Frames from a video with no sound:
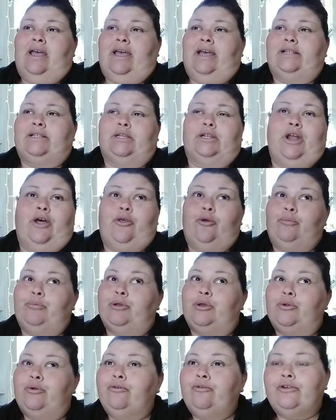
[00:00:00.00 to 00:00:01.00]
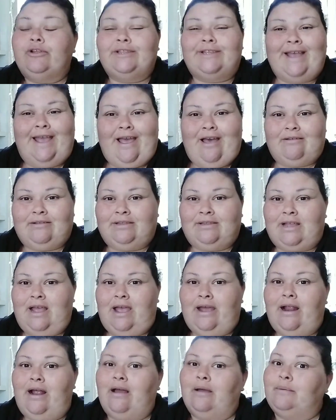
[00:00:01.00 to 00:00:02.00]
It's another beautiful day
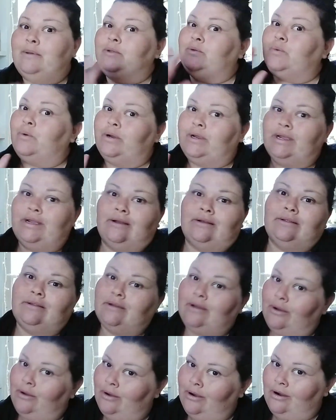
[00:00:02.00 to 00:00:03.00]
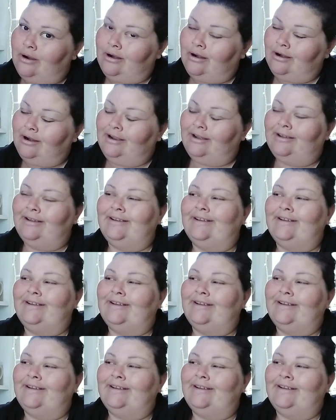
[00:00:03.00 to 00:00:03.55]
outside. Hubby's working on the car.